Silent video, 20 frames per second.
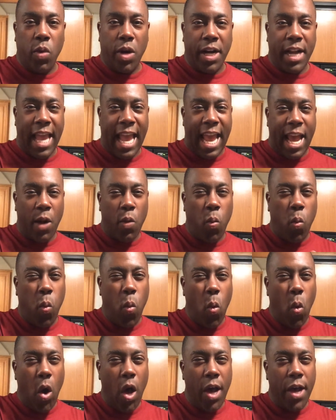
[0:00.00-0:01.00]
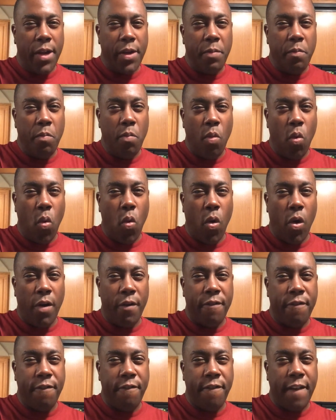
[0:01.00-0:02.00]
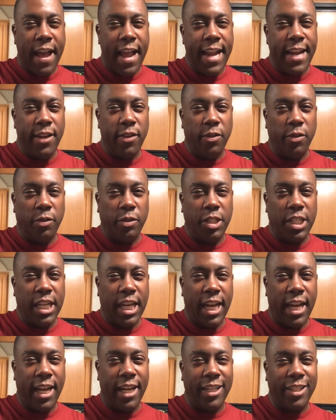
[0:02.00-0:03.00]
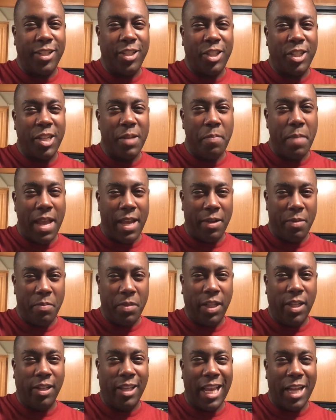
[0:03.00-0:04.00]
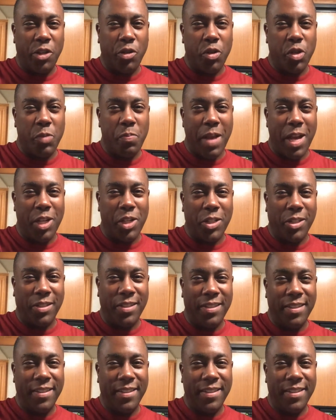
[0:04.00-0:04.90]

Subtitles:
We're gonna add one more final touch to make them a little extra special.